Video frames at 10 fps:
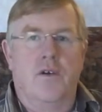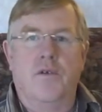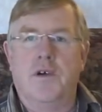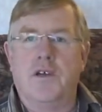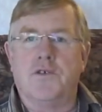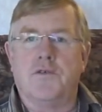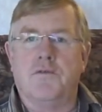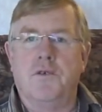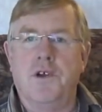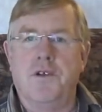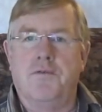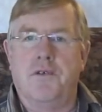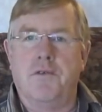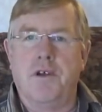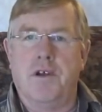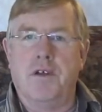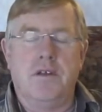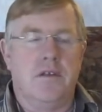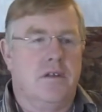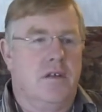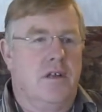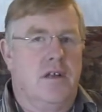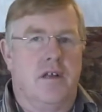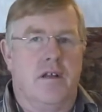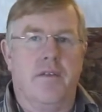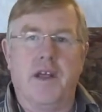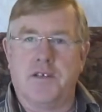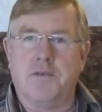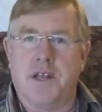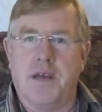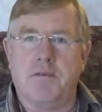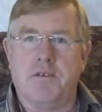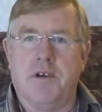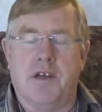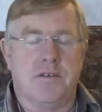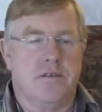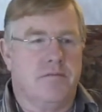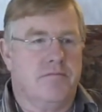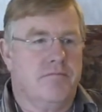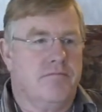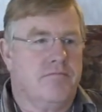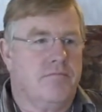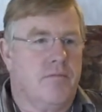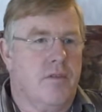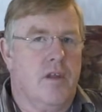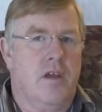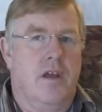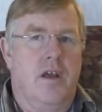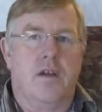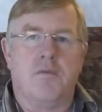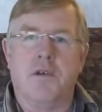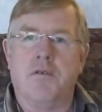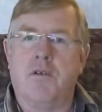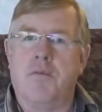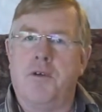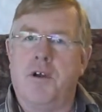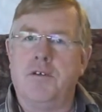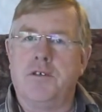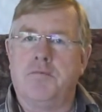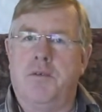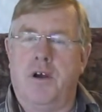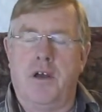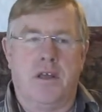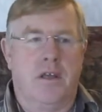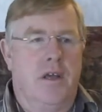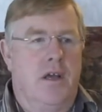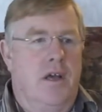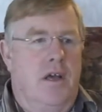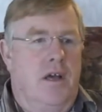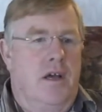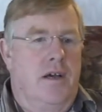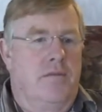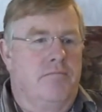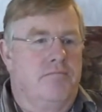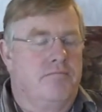almost word for word, that's what happened to us. We were approached by a